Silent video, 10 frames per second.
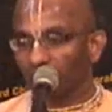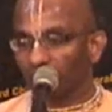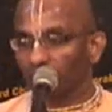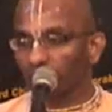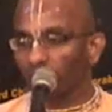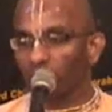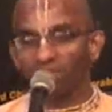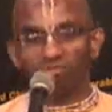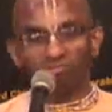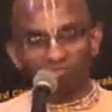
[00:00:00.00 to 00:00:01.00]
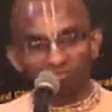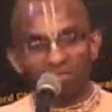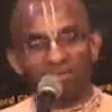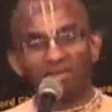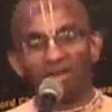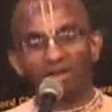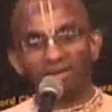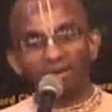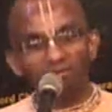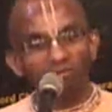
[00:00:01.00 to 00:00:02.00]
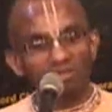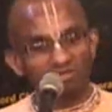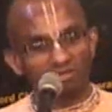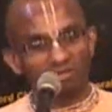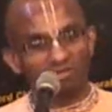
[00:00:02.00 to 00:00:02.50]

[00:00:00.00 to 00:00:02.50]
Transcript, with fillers: So if we are convinced